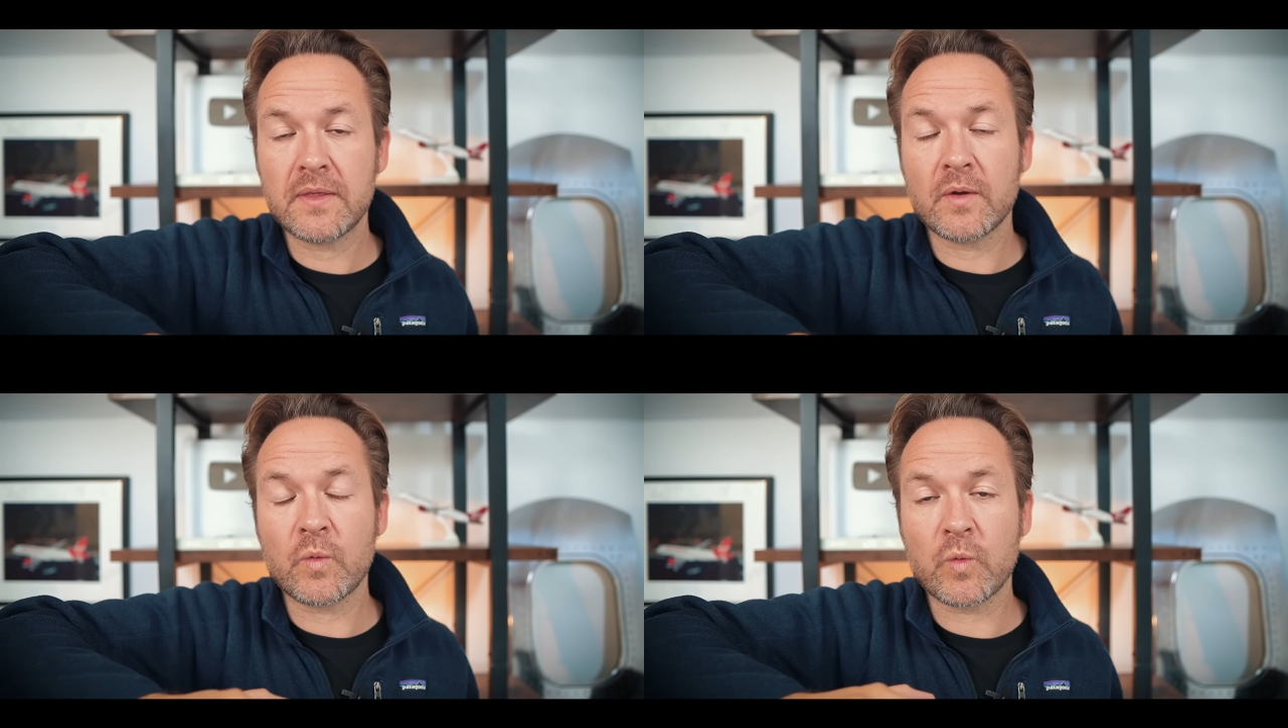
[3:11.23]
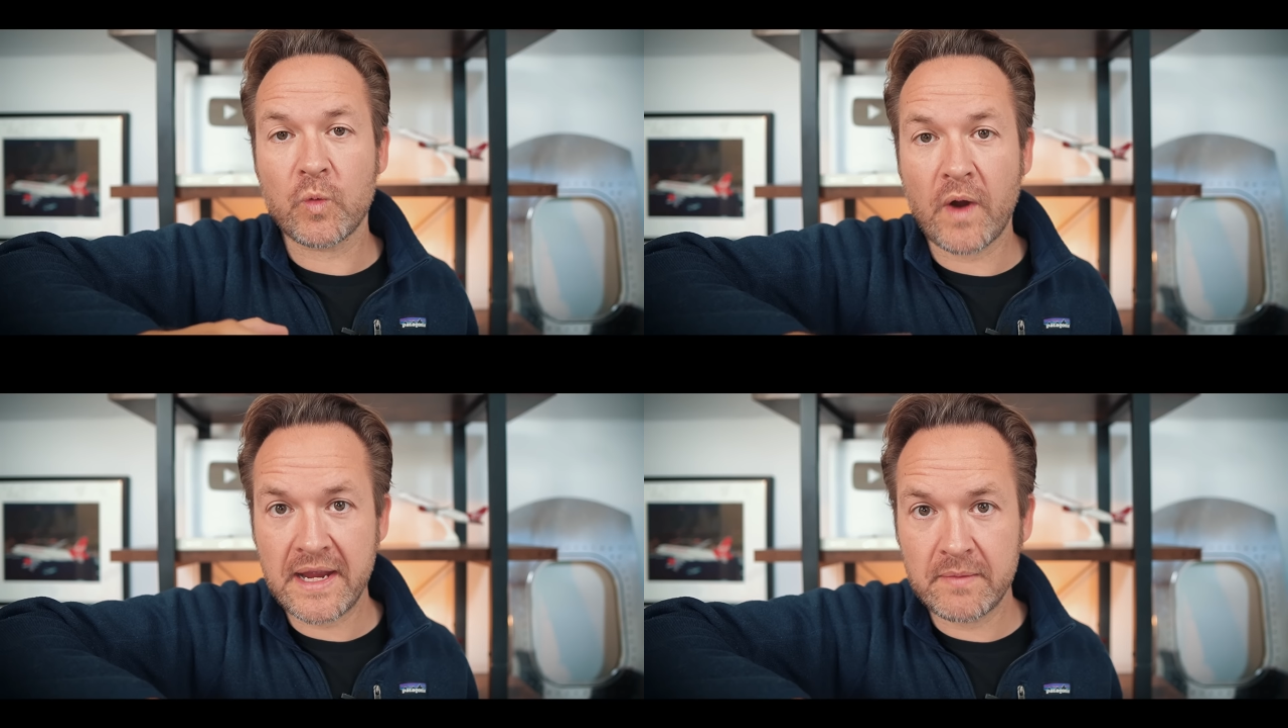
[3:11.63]
the
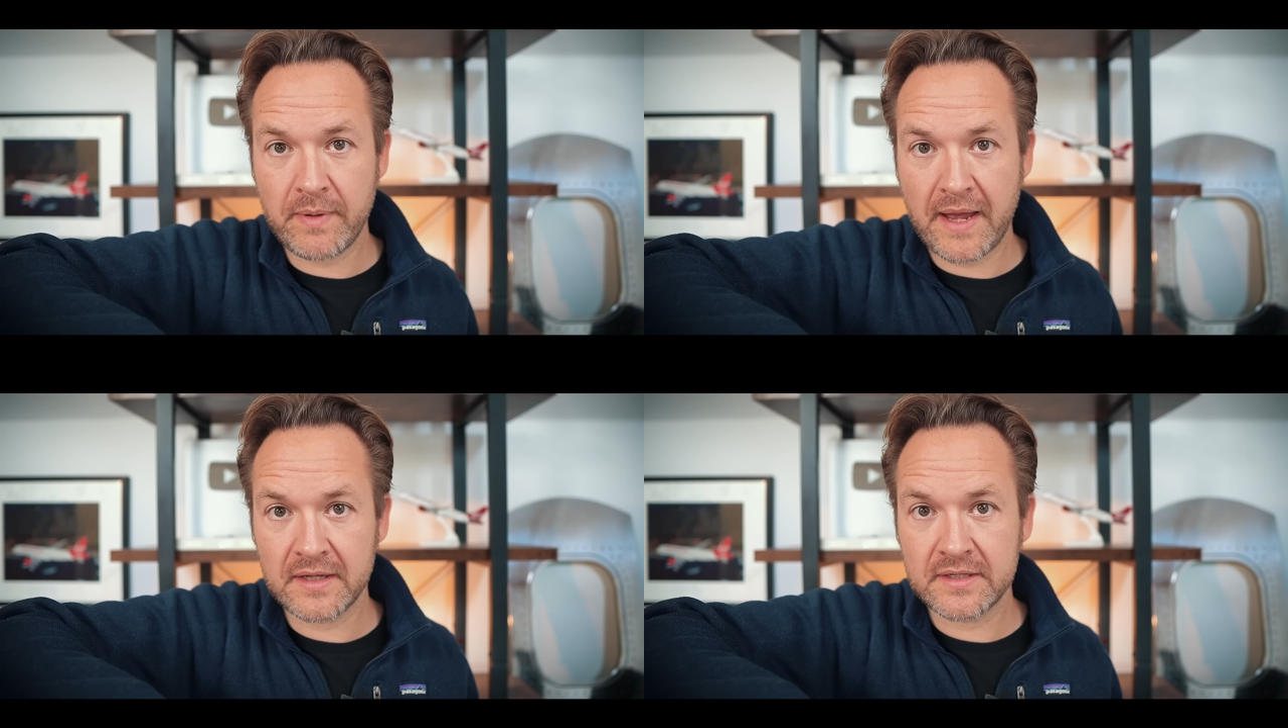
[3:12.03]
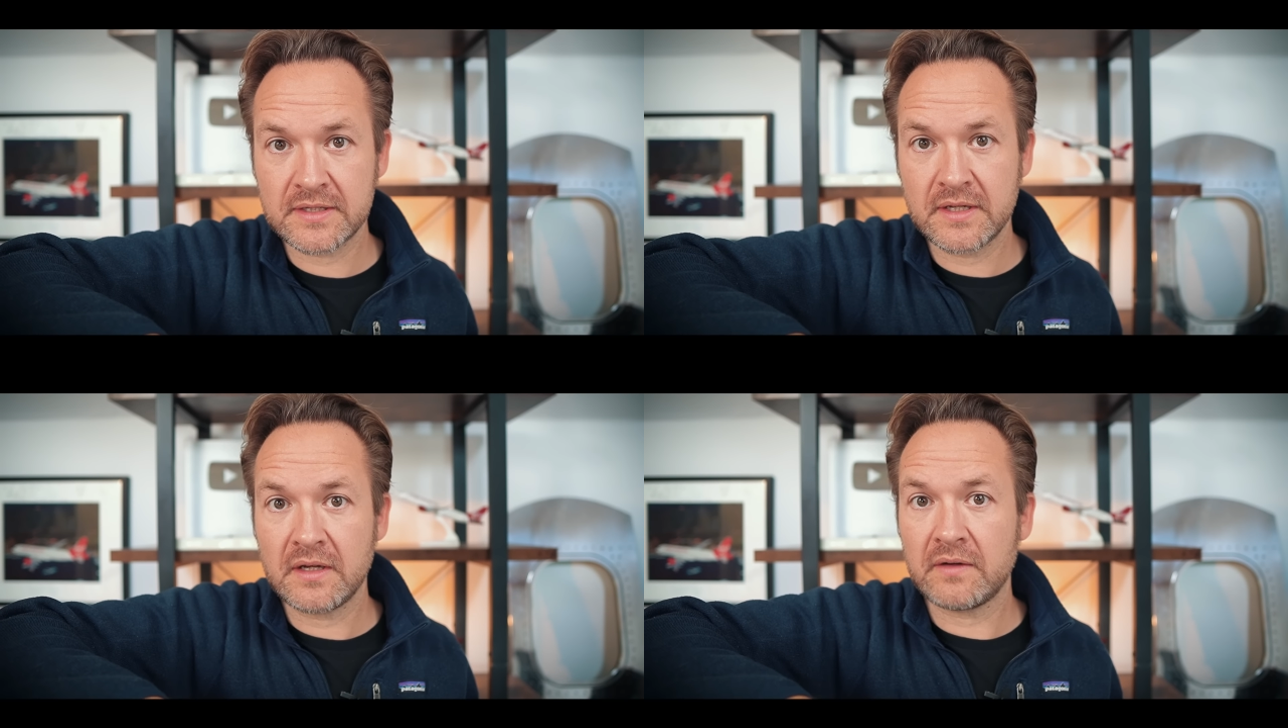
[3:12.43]
right
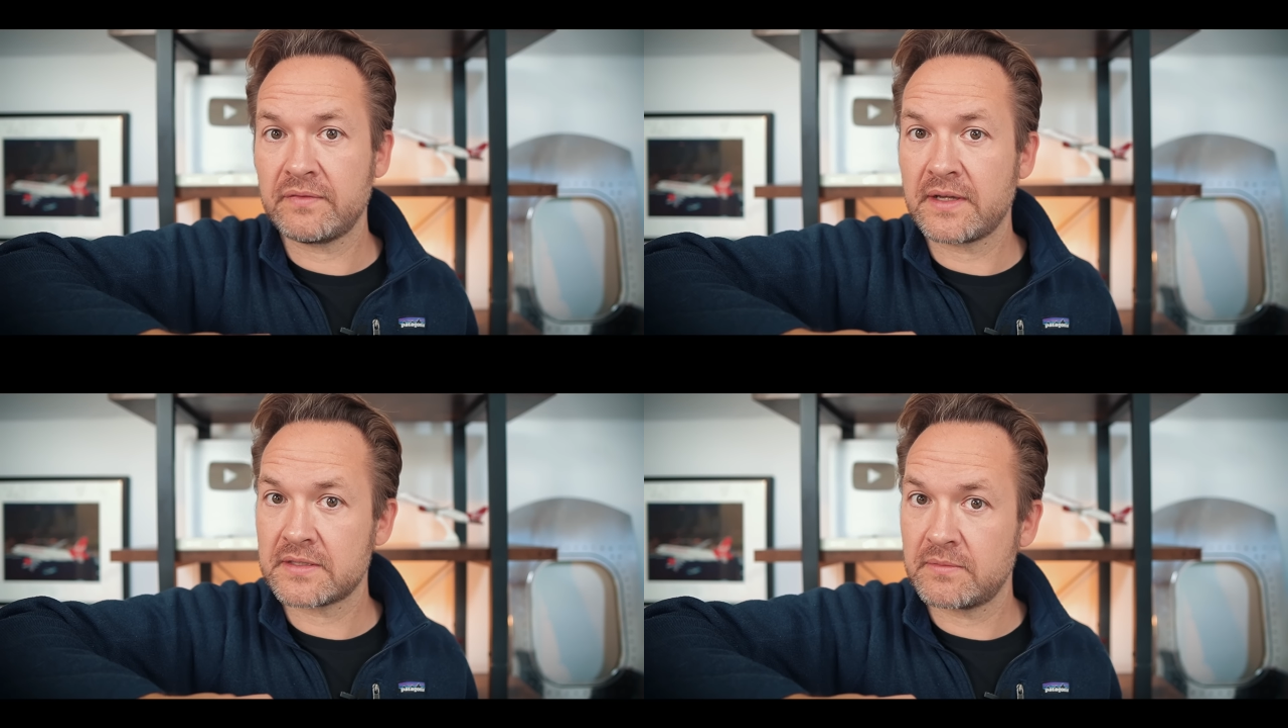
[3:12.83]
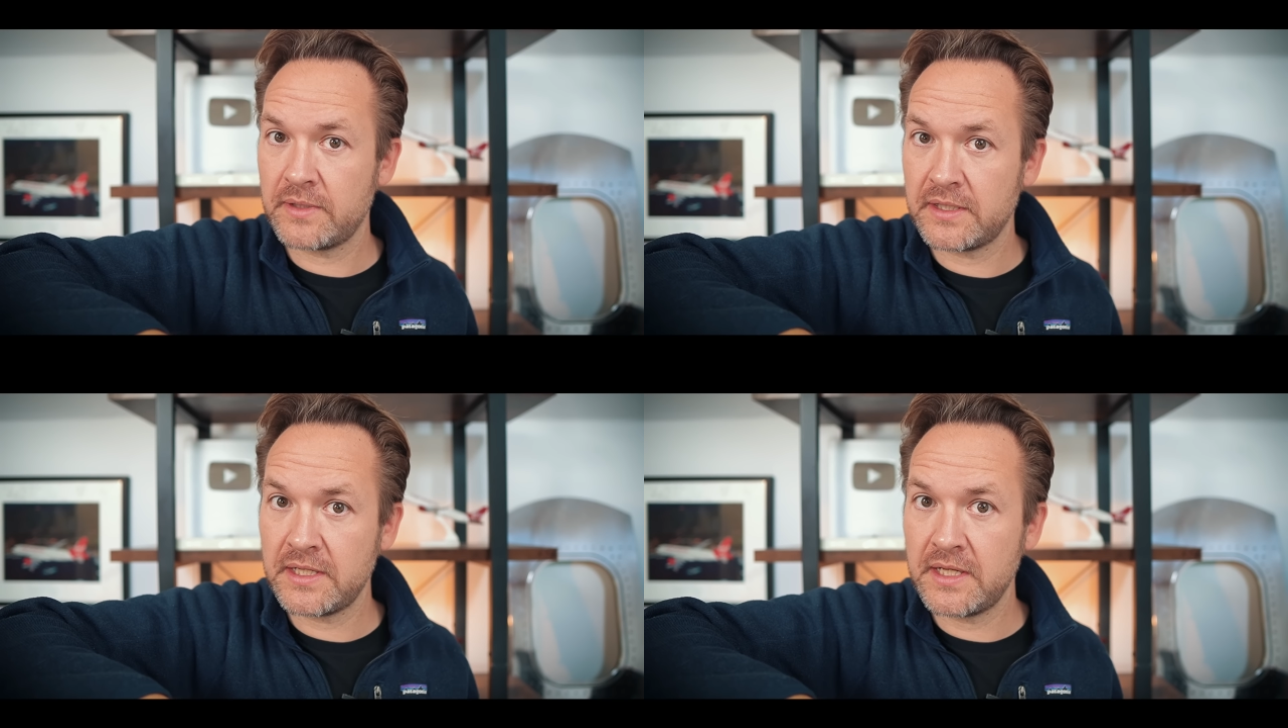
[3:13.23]
balance of
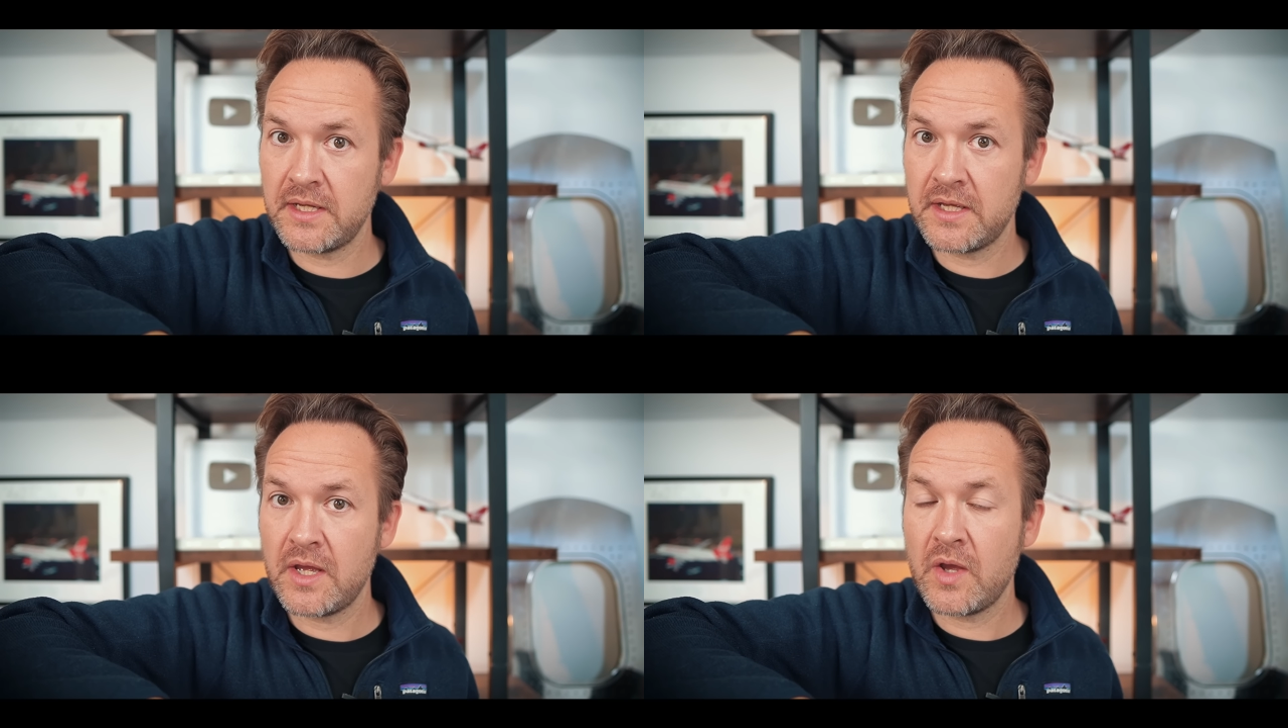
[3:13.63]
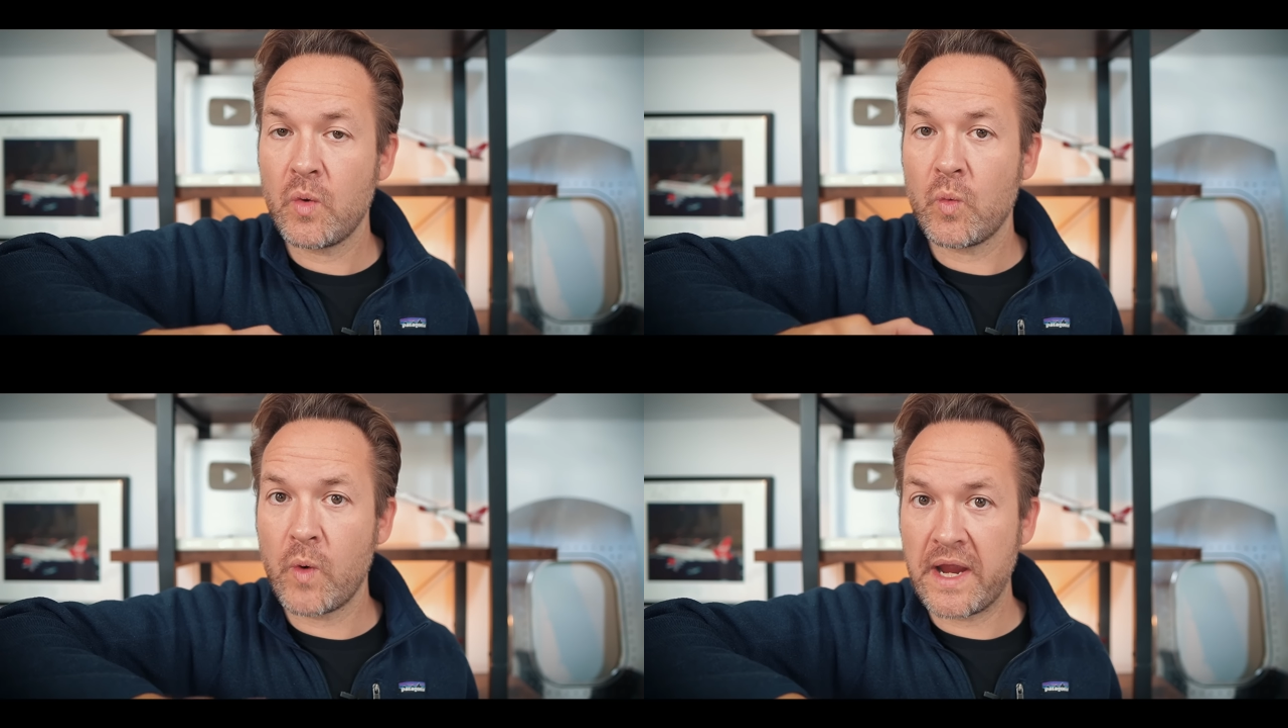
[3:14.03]
flexibility,
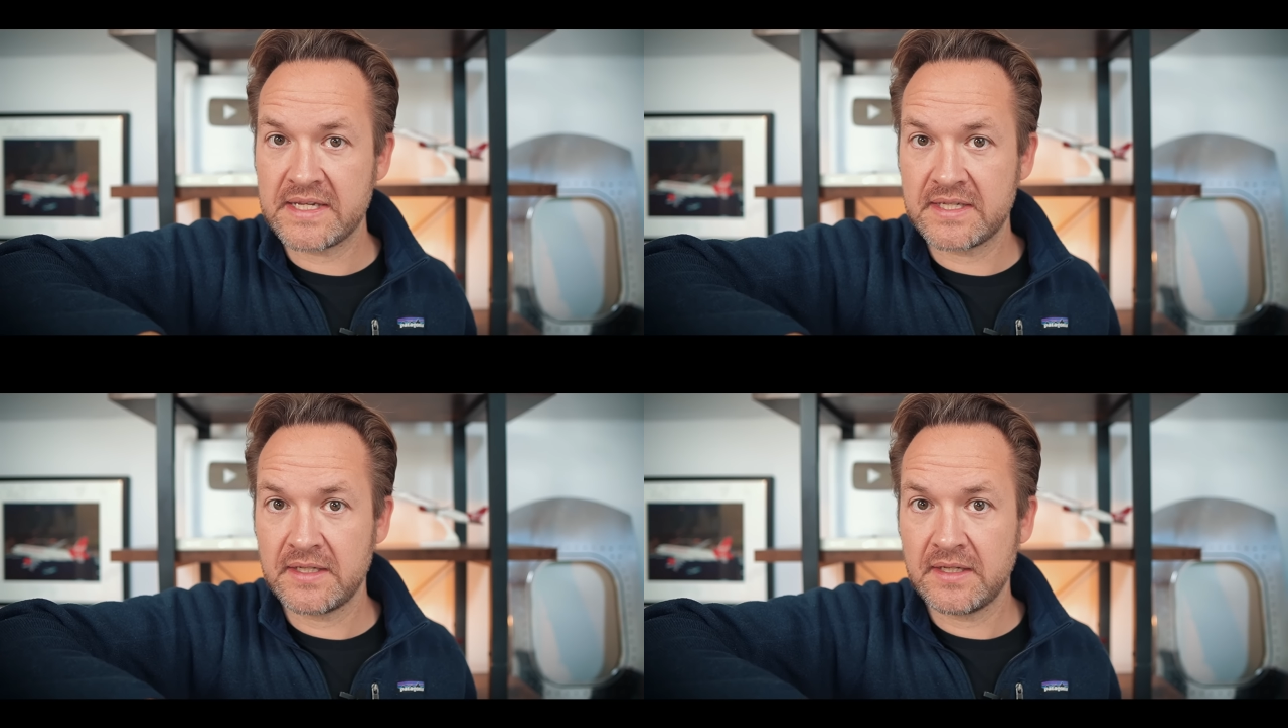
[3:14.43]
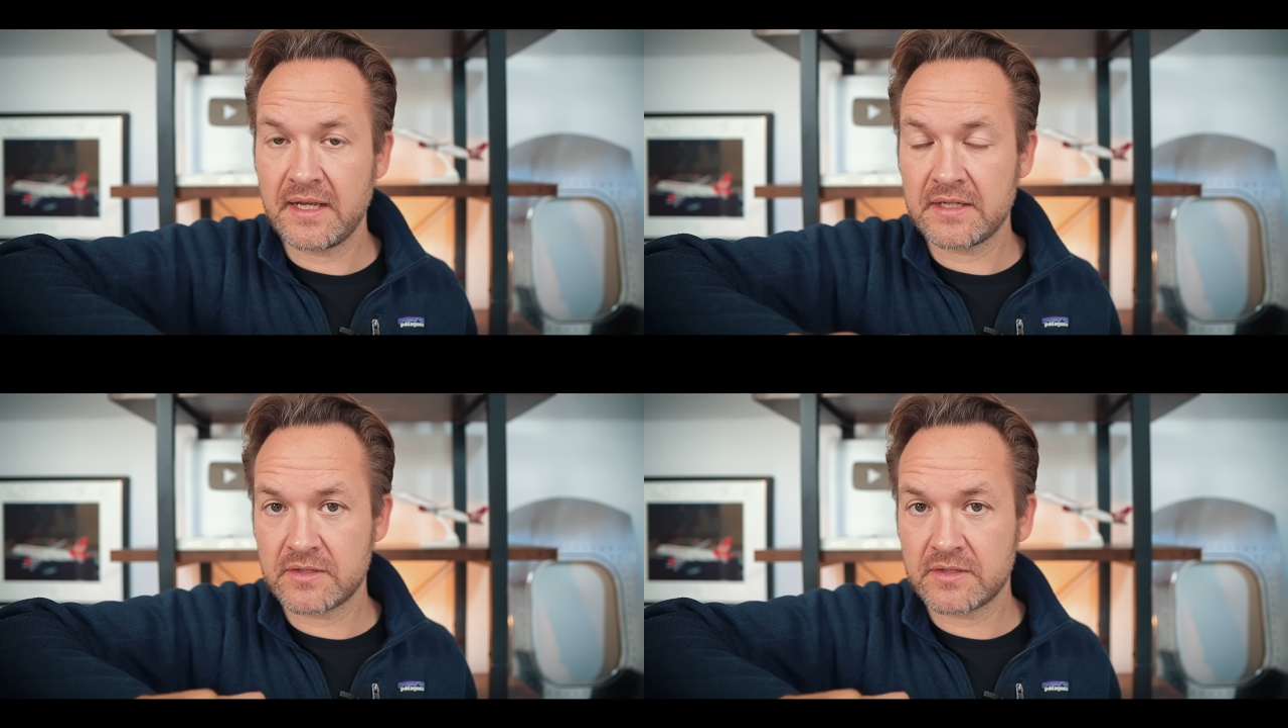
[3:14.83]
weight, and